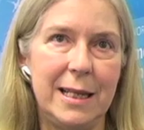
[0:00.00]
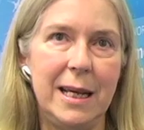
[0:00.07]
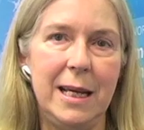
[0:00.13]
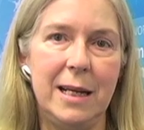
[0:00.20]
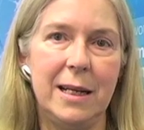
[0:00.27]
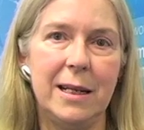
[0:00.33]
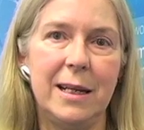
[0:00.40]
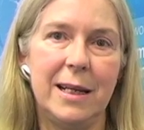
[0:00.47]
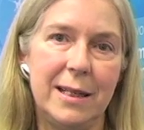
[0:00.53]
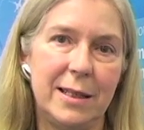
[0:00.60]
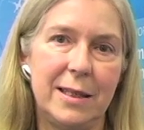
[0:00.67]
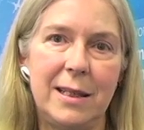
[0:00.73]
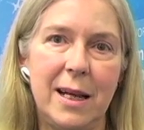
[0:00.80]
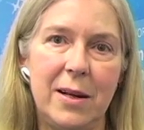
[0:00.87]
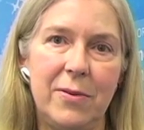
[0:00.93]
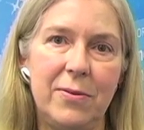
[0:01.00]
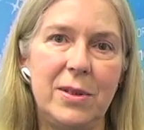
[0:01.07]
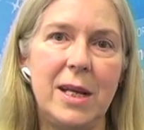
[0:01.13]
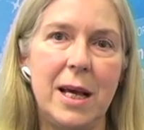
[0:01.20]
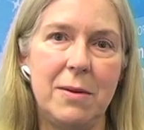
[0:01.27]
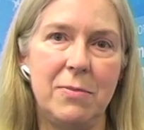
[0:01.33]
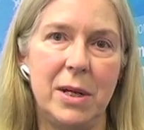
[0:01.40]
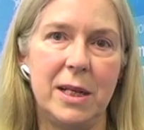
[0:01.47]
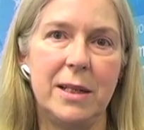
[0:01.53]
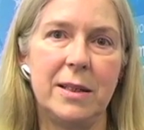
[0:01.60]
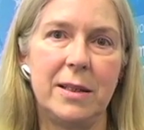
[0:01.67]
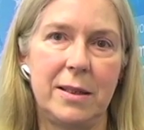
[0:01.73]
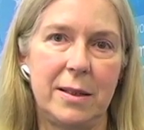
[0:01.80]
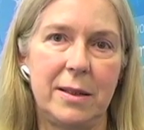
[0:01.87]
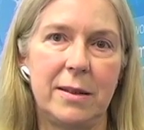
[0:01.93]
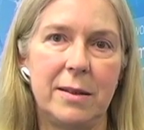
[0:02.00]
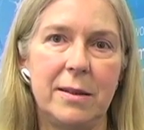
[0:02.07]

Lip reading: needed instead of 10 minutes.